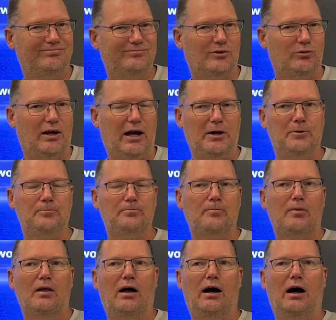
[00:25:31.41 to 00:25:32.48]
okay,
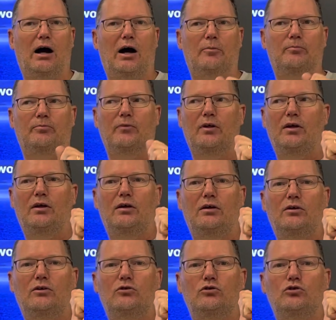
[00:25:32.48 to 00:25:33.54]
um,
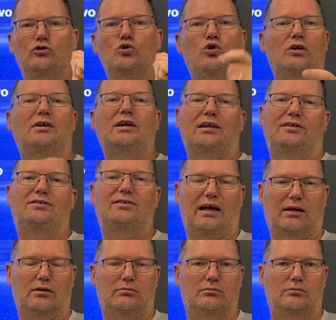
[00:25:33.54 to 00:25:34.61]
you could get
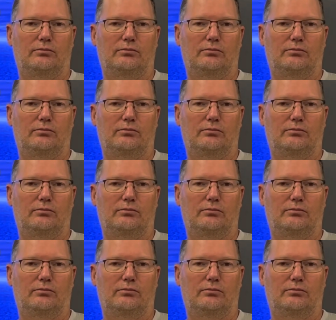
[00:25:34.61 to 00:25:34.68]
sick.